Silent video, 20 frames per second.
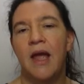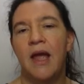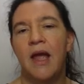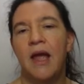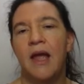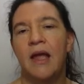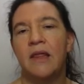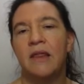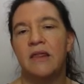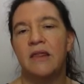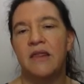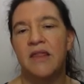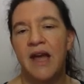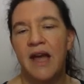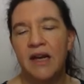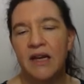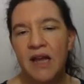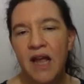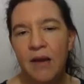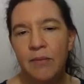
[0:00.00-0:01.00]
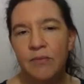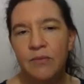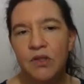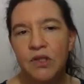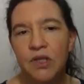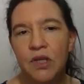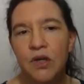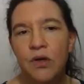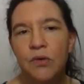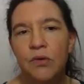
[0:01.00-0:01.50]
And that
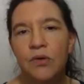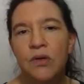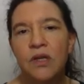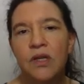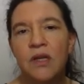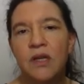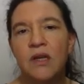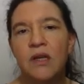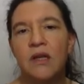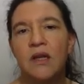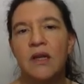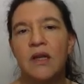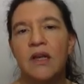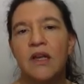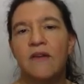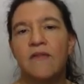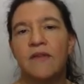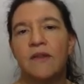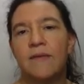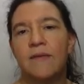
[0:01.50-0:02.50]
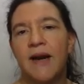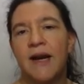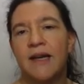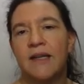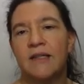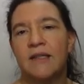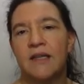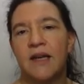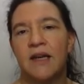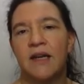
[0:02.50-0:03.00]
happens only if the
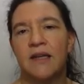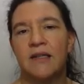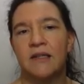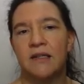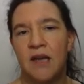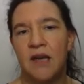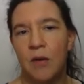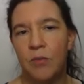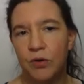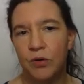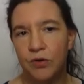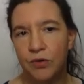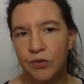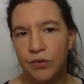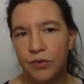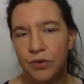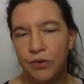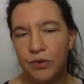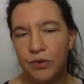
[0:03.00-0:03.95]
right-hand side has a double root.